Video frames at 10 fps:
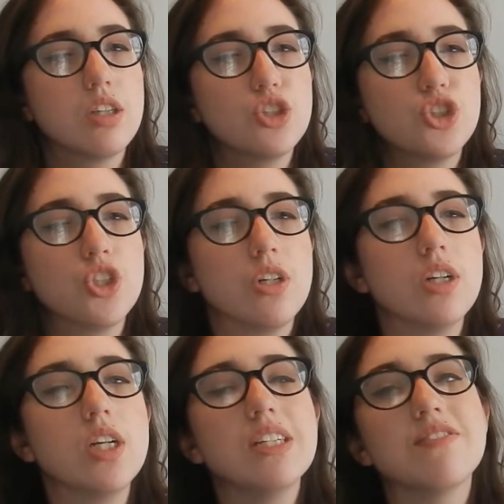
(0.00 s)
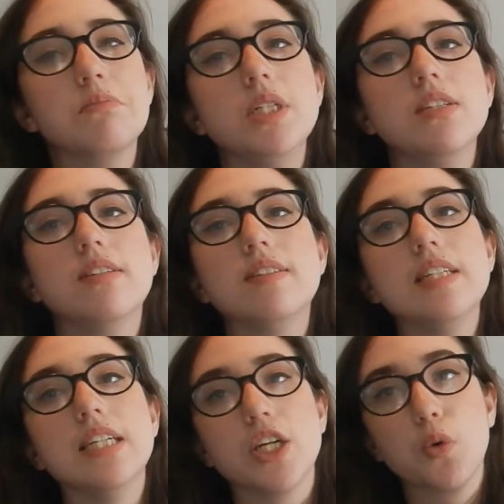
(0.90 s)
journey of me
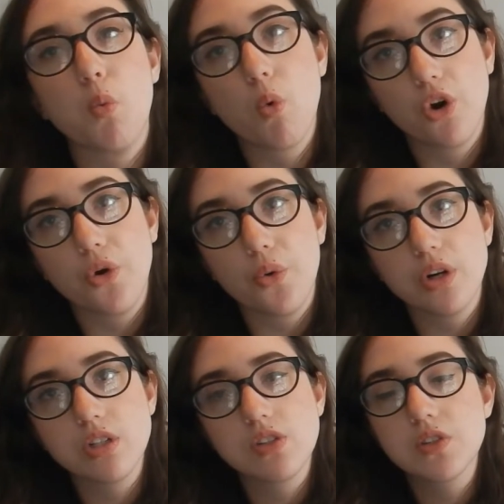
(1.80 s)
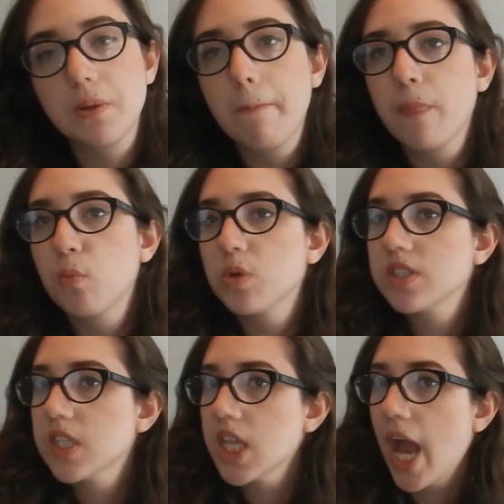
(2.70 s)
seeing Warhorse
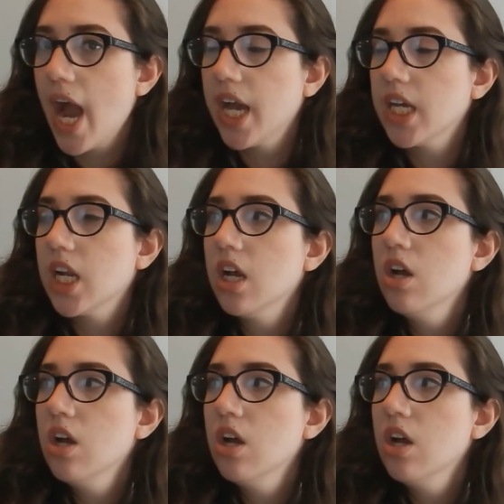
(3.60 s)
was that